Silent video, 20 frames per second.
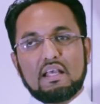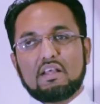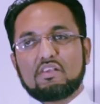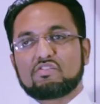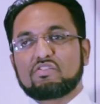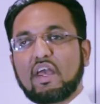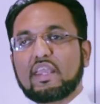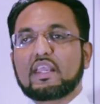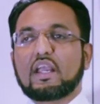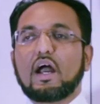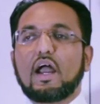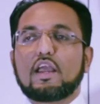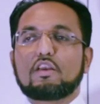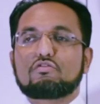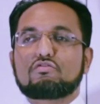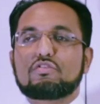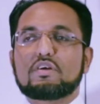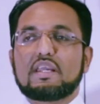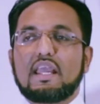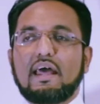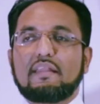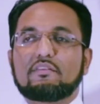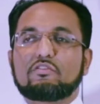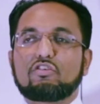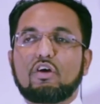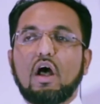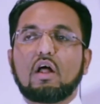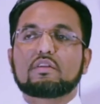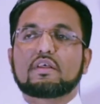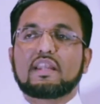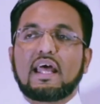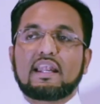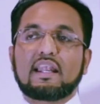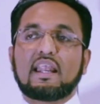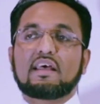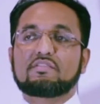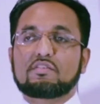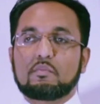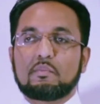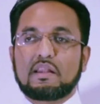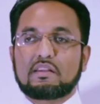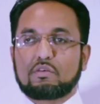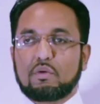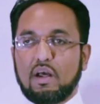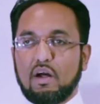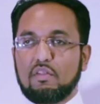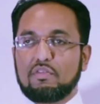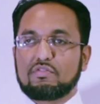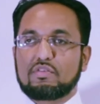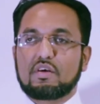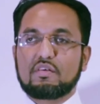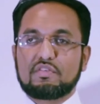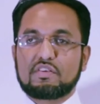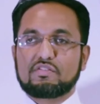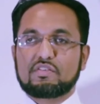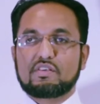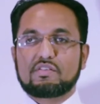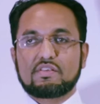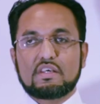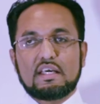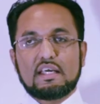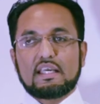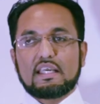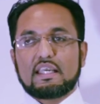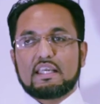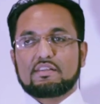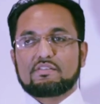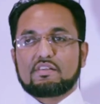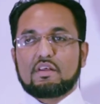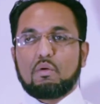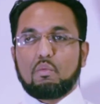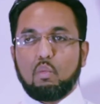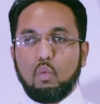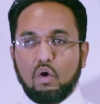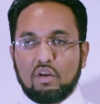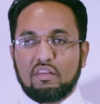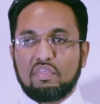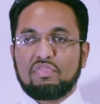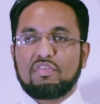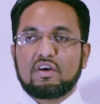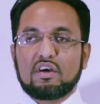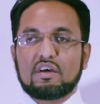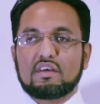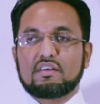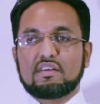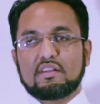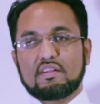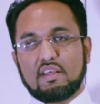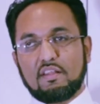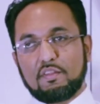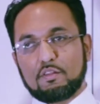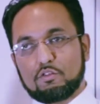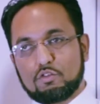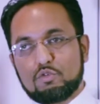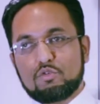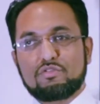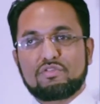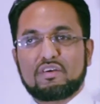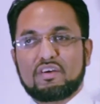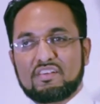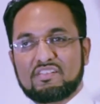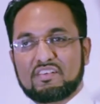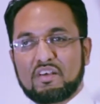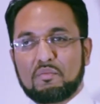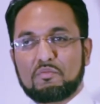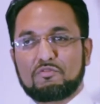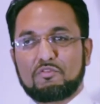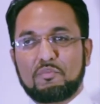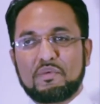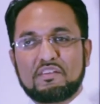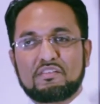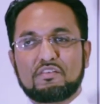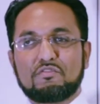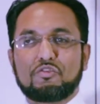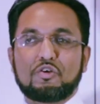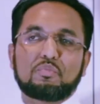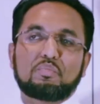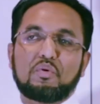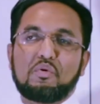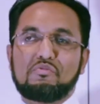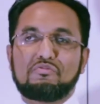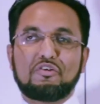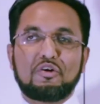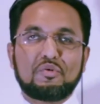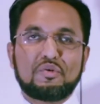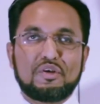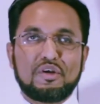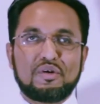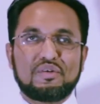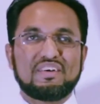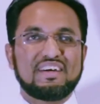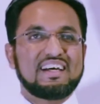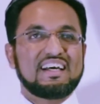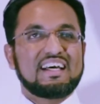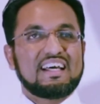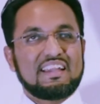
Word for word: Psychiatry and child and adolescent mental health services, it's one third. The other two thirds comes from interview and portfolio.